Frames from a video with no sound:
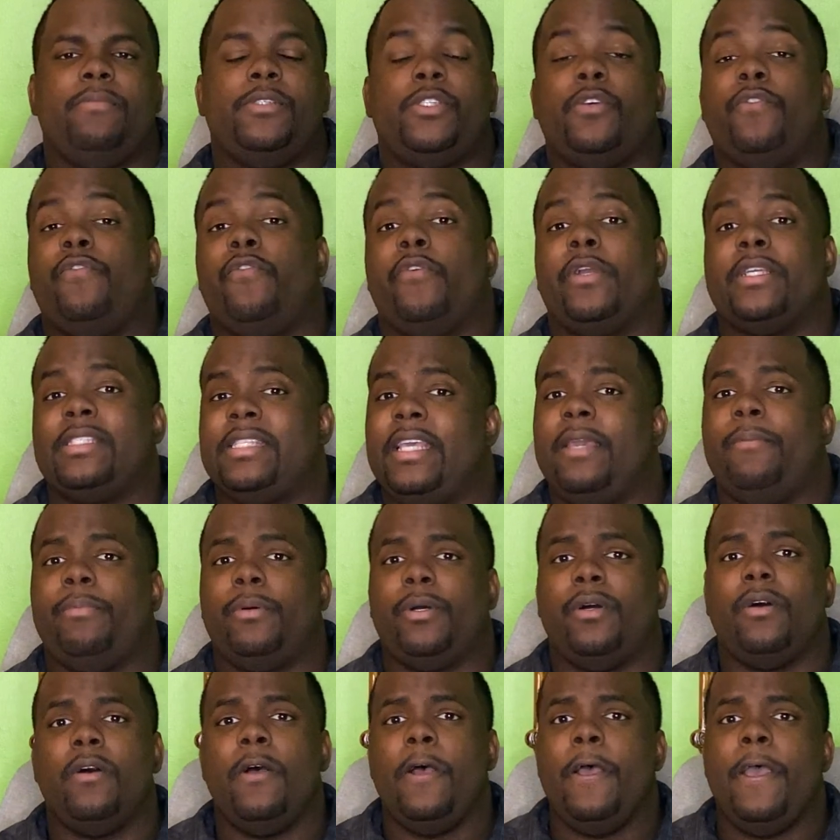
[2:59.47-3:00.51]
So for
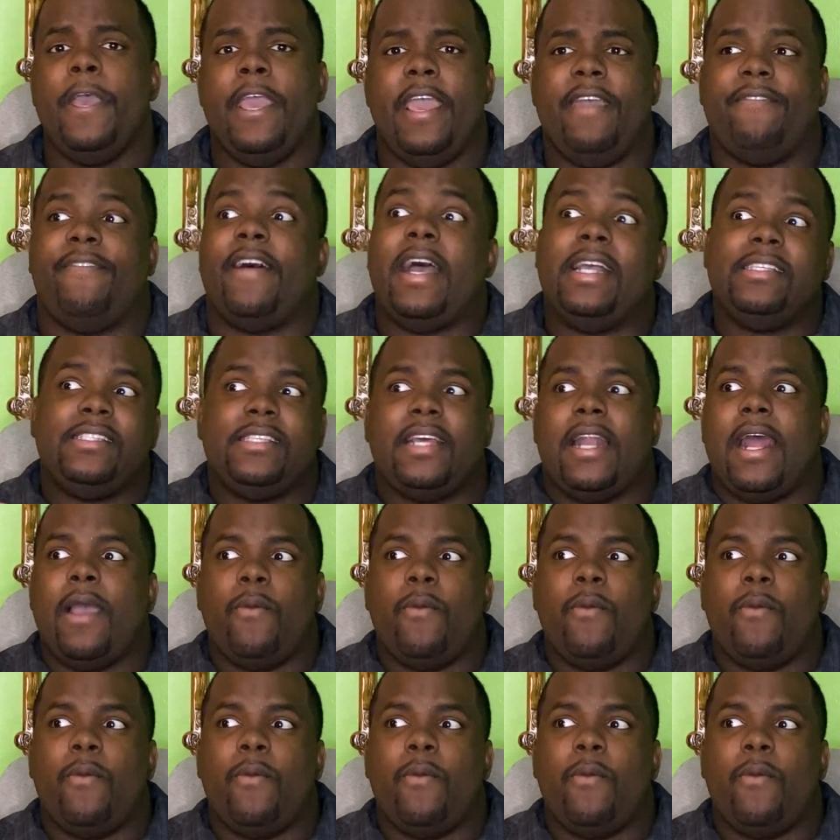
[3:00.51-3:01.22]
example, if I said I